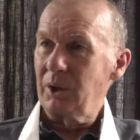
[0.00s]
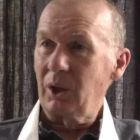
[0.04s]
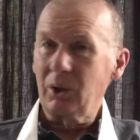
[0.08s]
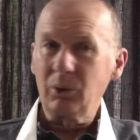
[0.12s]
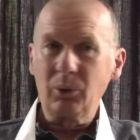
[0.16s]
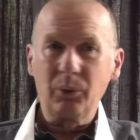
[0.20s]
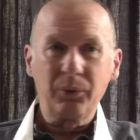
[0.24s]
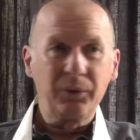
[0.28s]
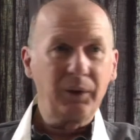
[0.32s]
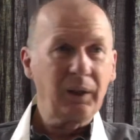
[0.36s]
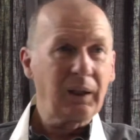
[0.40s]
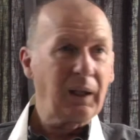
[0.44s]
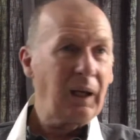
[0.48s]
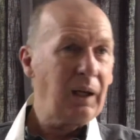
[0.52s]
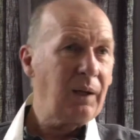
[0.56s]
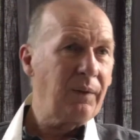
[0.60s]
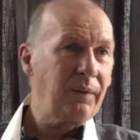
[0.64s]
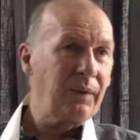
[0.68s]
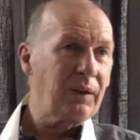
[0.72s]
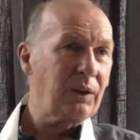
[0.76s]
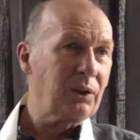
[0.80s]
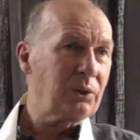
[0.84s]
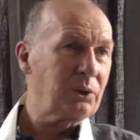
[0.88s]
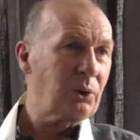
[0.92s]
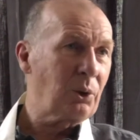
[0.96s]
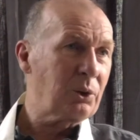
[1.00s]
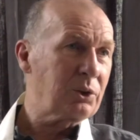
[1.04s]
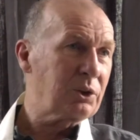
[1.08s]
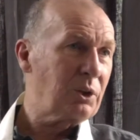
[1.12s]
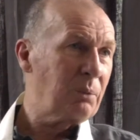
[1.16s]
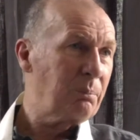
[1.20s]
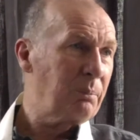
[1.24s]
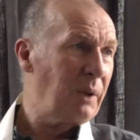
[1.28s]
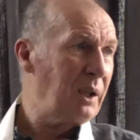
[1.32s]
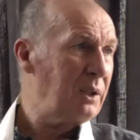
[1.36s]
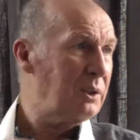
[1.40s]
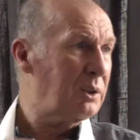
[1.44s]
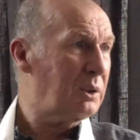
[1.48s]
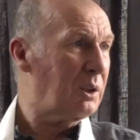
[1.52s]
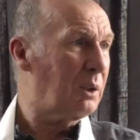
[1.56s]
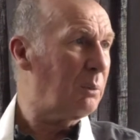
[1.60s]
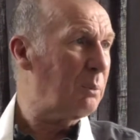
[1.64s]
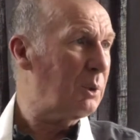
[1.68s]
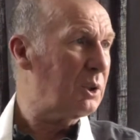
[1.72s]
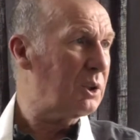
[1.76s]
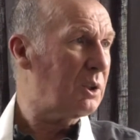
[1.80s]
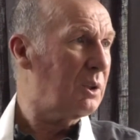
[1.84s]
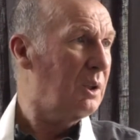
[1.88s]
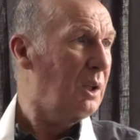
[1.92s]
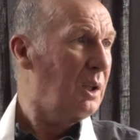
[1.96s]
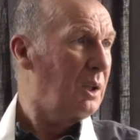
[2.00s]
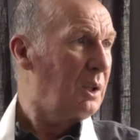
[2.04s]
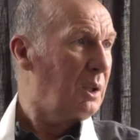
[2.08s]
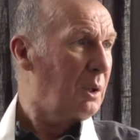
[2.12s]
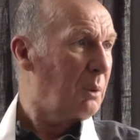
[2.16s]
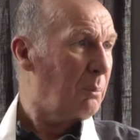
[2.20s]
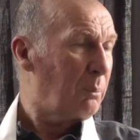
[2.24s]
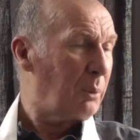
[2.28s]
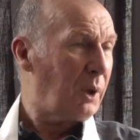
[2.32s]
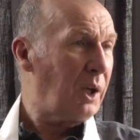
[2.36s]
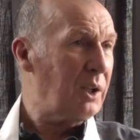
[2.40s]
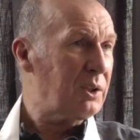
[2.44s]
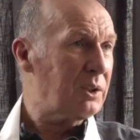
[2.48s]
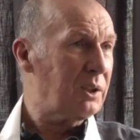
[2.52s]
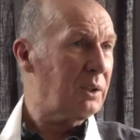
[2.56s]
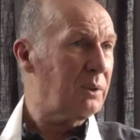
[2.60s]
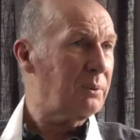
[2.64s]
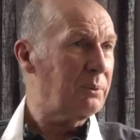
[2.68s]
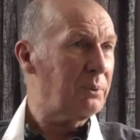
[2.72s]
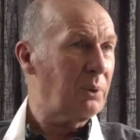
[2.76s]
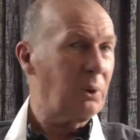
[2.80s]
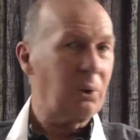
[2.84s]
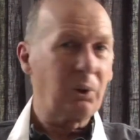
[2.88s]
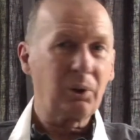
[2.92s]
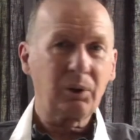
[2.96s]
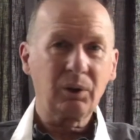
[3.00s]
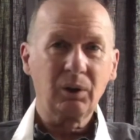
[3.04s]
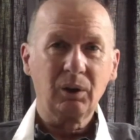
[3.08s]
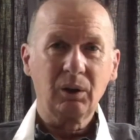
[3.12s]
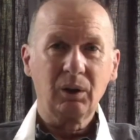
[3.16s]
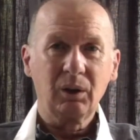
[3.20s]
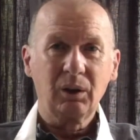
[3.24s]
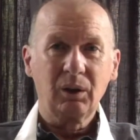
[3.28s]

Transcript: And I don't think anything that Dr. Ambedkar was pressing for